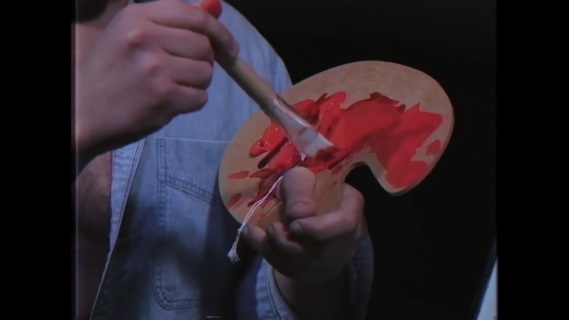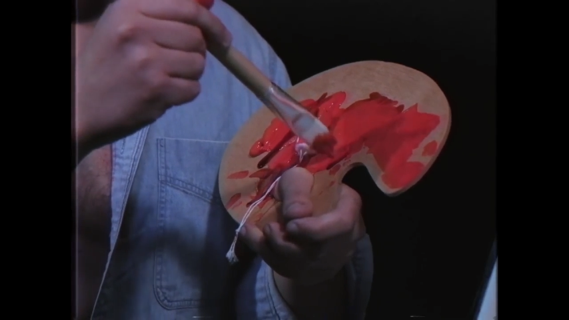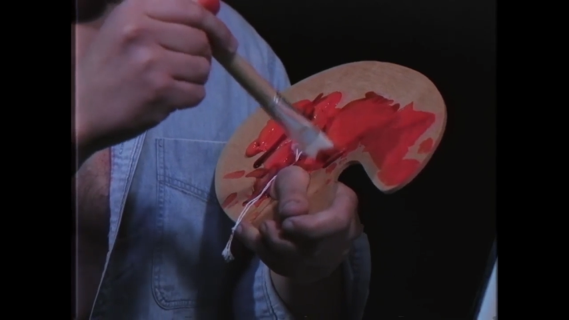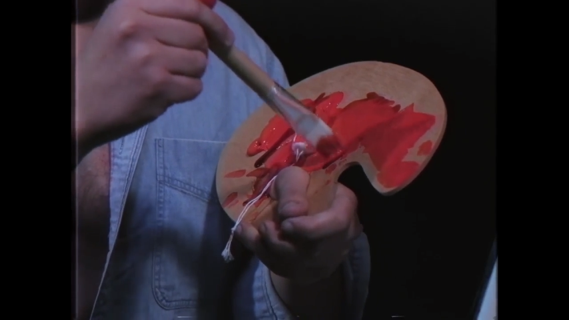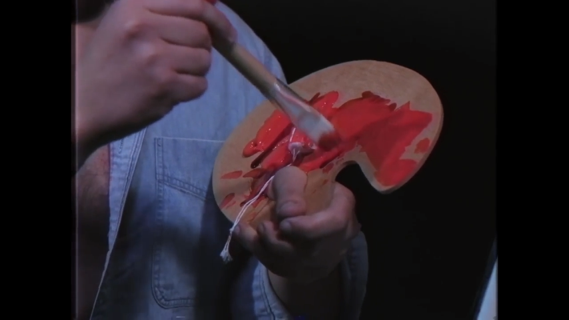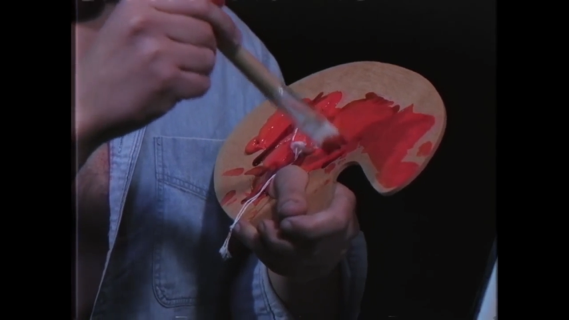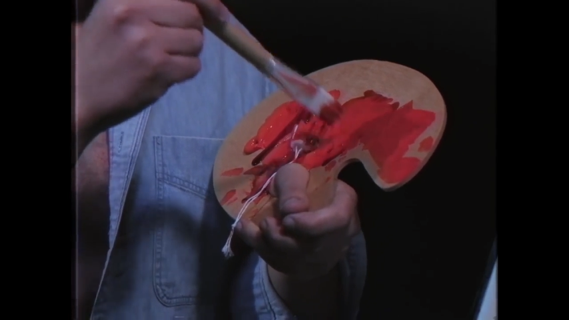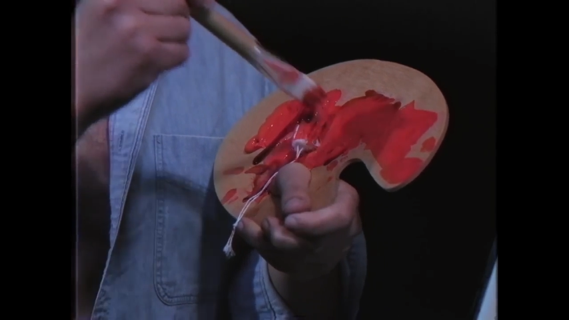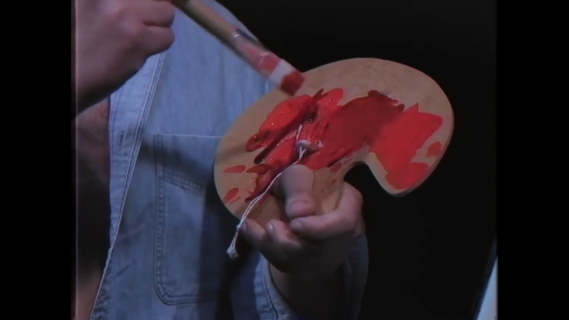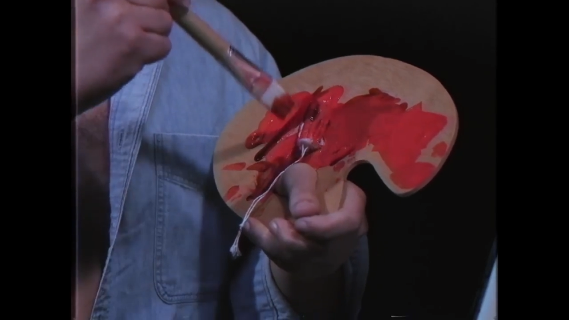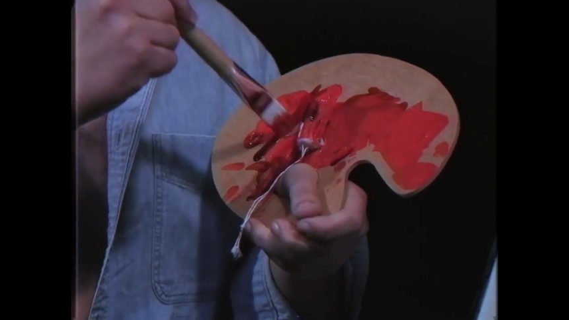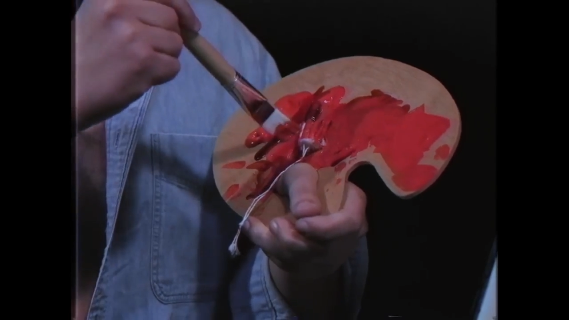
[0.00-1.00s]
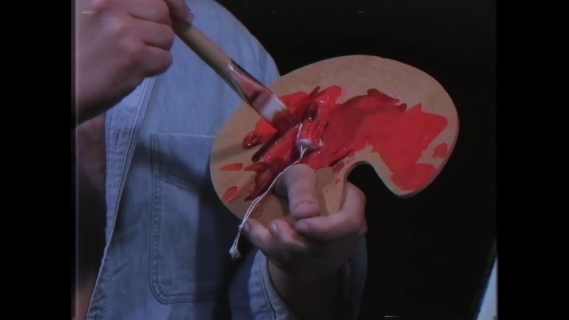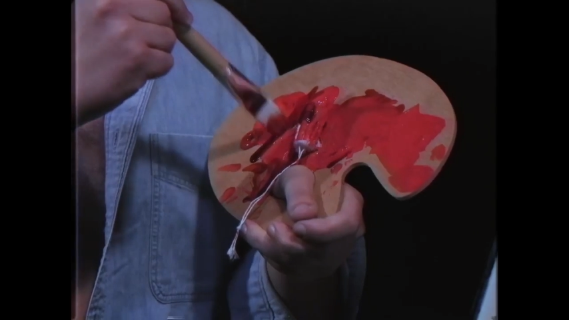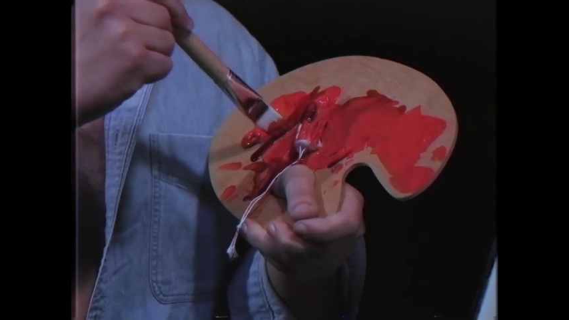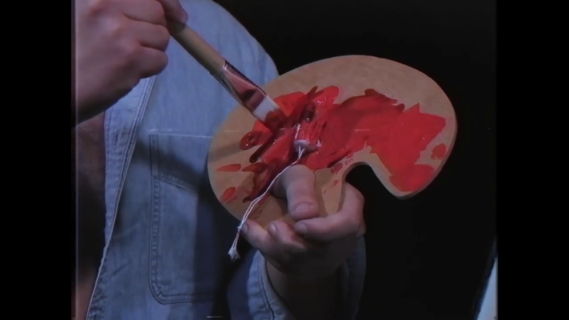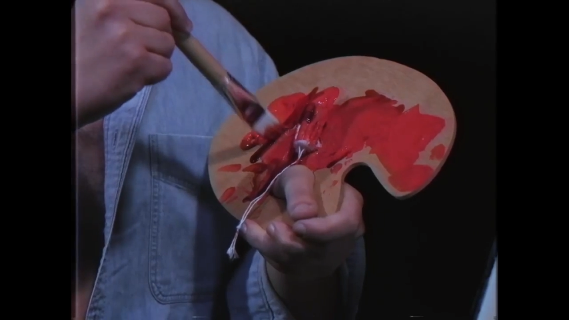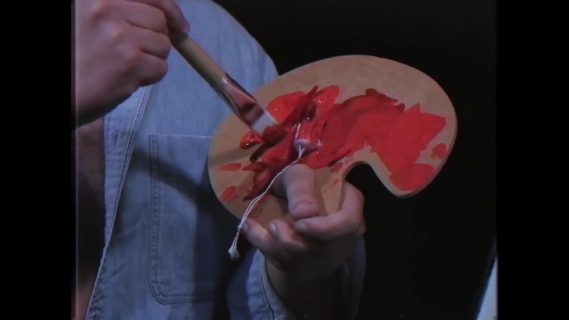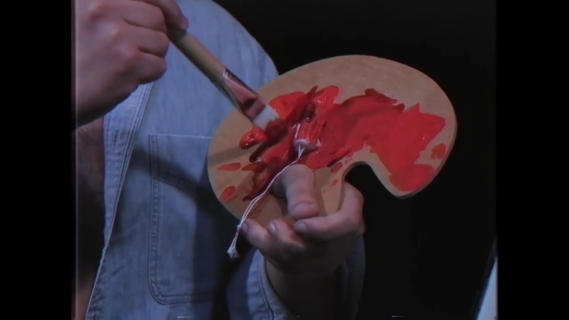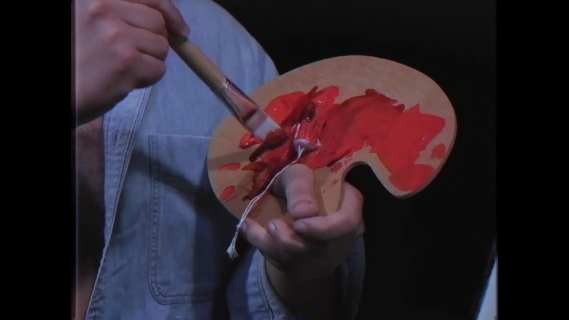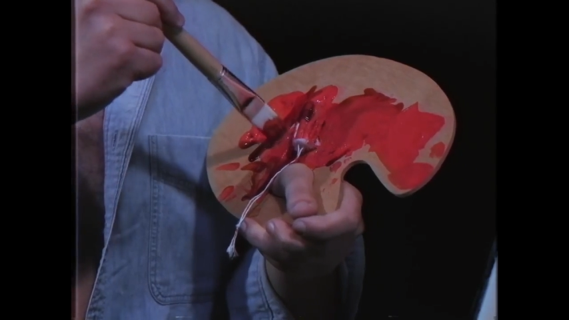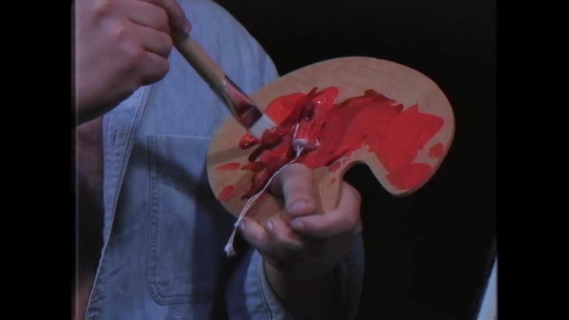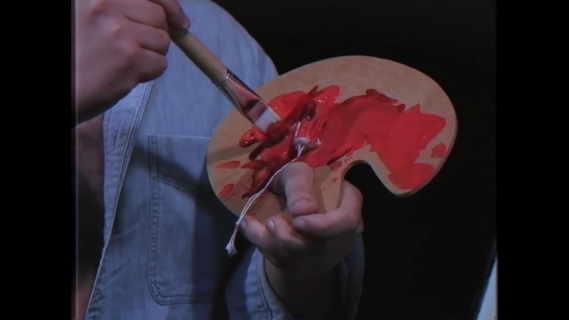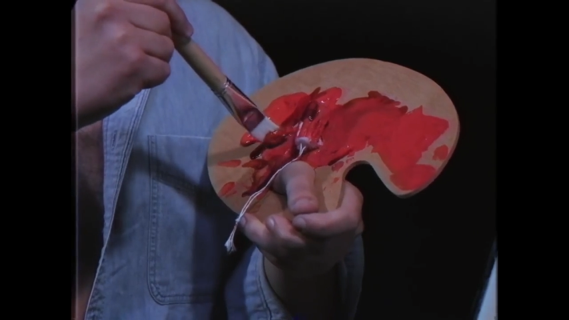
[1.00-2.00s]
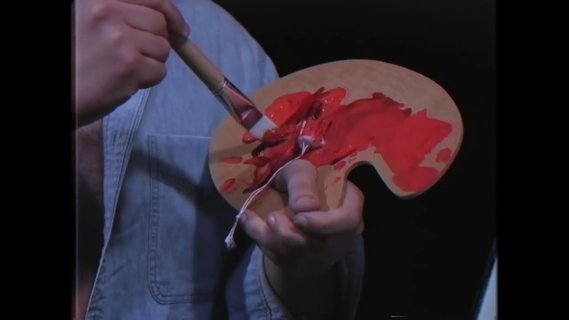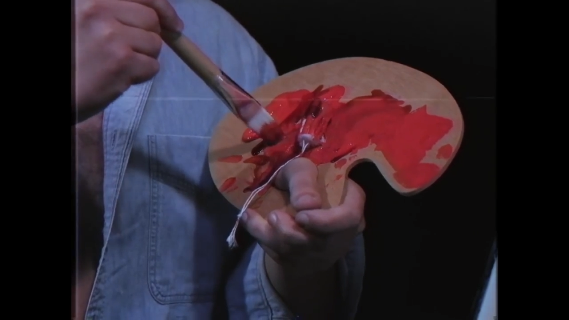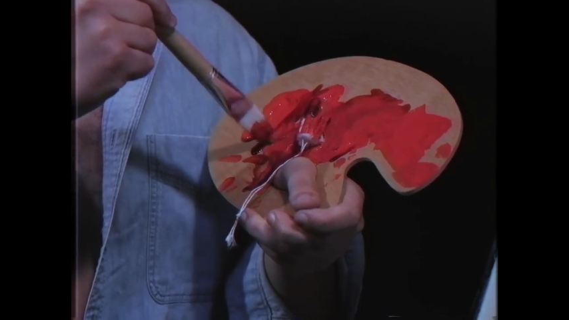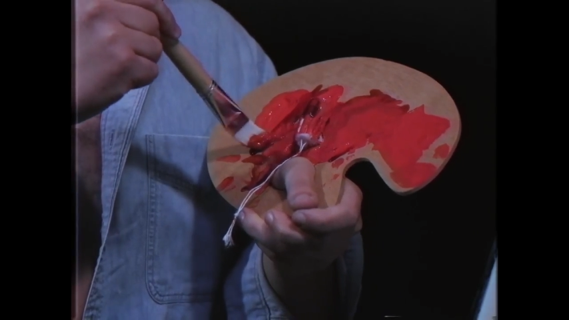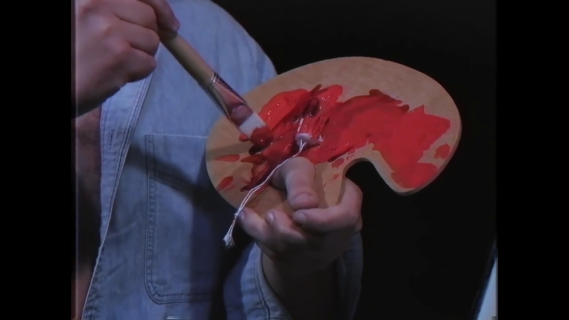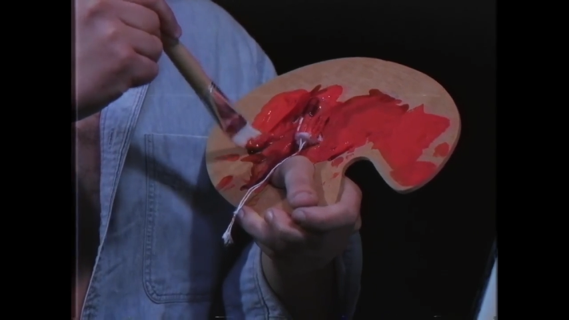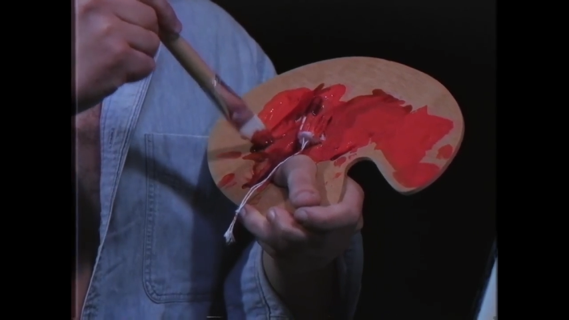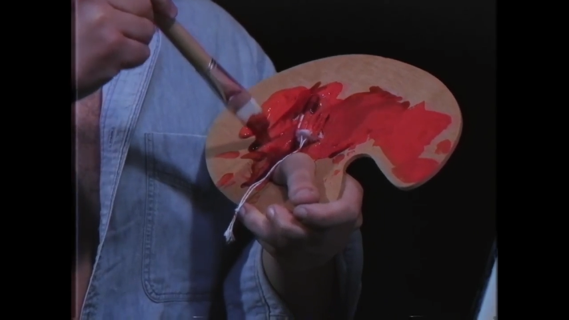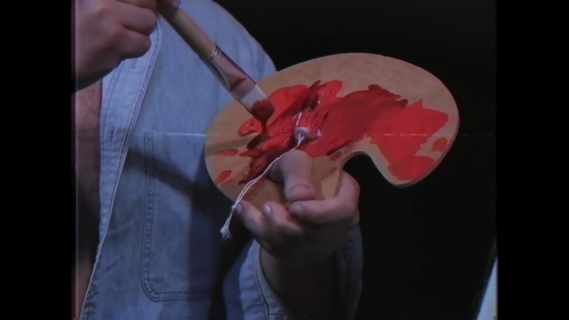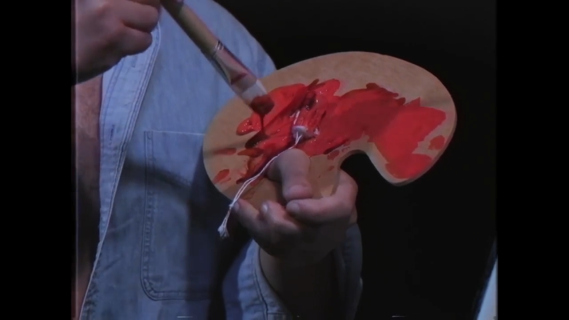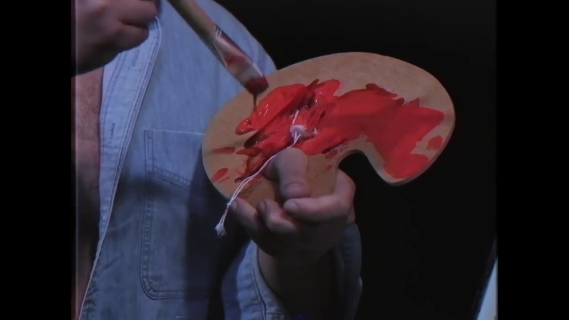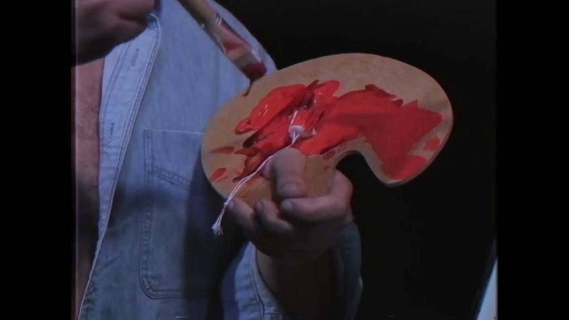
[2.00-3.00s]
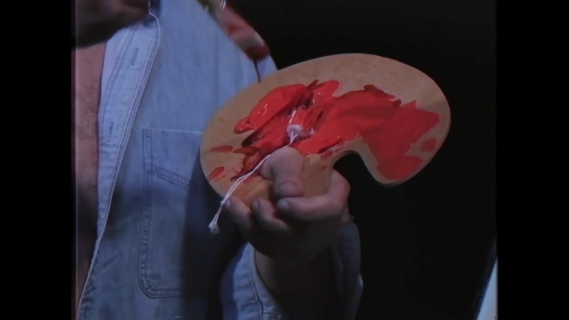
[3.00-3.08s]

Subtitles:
No face is visible, so there are no lips to read.